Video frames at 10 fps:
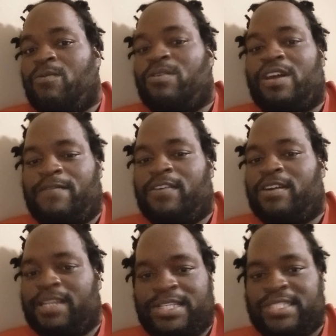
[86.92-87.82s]

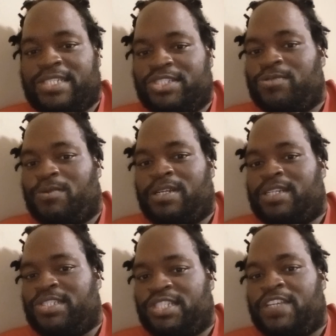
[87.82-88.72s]
whatever it is that you want
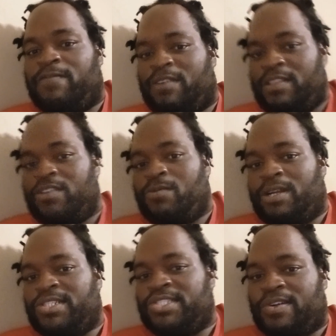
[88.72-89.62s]
to achieve, whether you
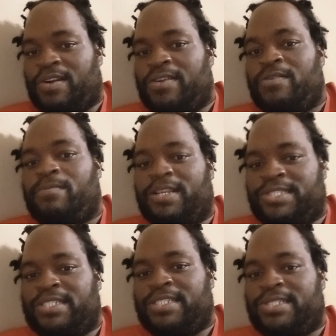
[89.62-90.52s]
want to start a new
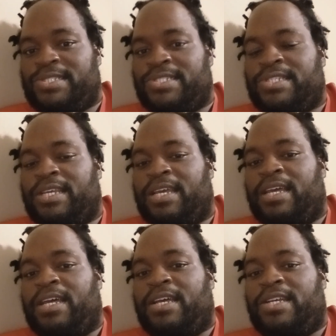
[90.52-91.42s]
business,
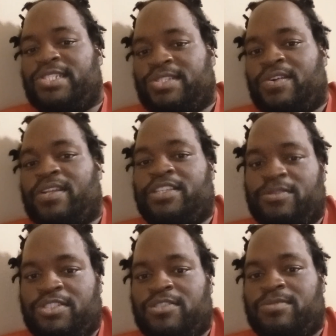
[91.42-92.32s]
start a
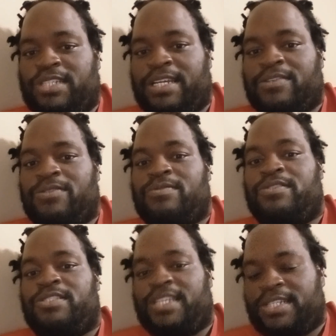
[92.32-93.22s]
YouTube channel,
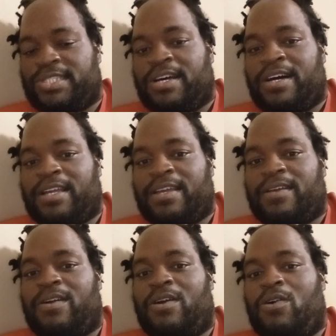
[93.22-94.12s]
TikTok,
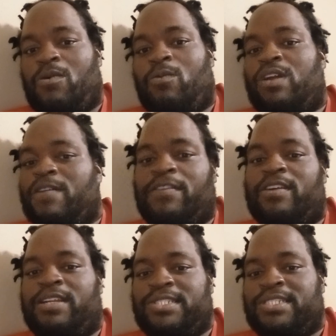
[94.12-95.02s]

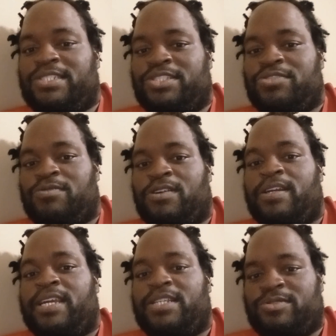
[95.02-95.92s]
whatever it is that you
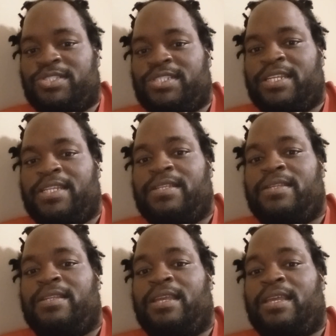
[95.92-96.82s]
are interested
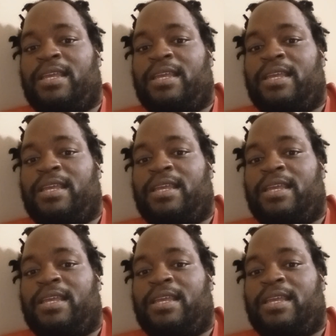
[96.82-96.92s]
in